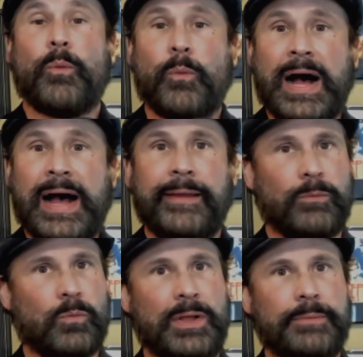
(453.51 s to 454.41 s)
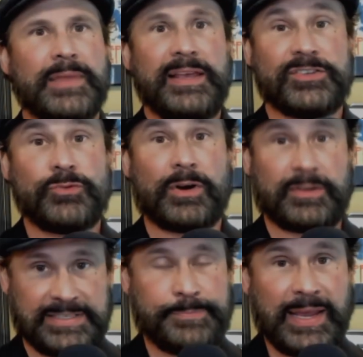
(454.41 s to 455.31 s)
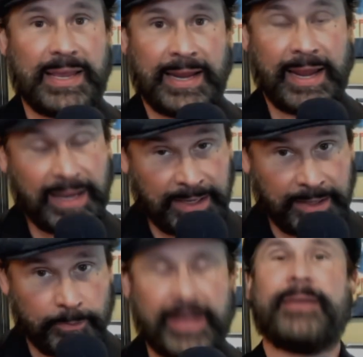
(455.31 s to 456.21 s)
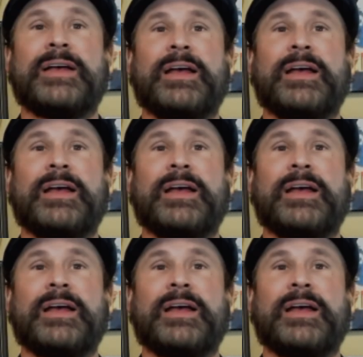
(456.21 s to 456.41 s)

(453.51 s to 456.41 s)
Why? Well, historically speaking, anyway,